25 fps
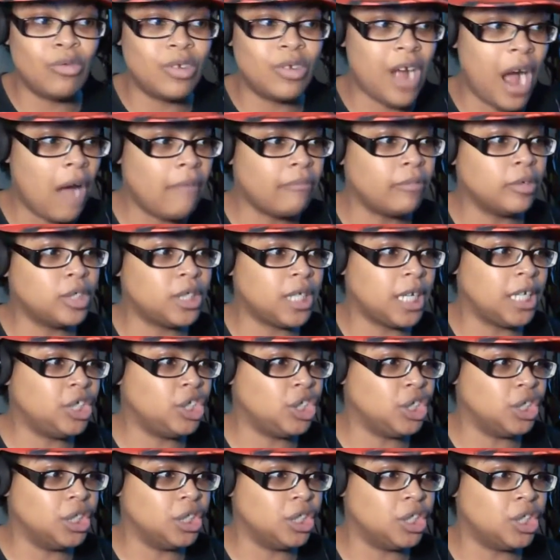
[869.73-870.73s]

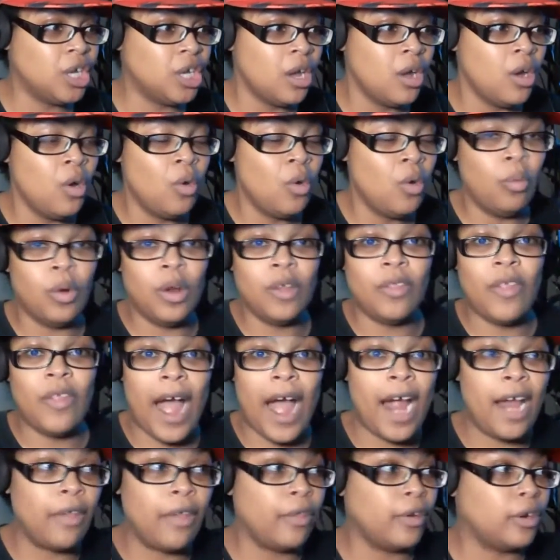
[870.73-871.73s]
conversations with
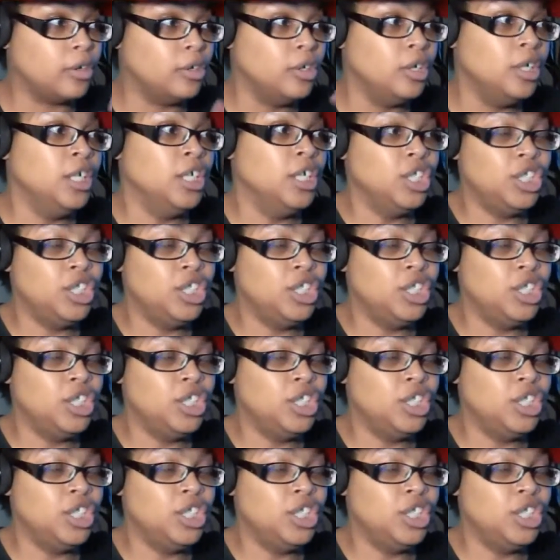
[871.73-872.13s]
either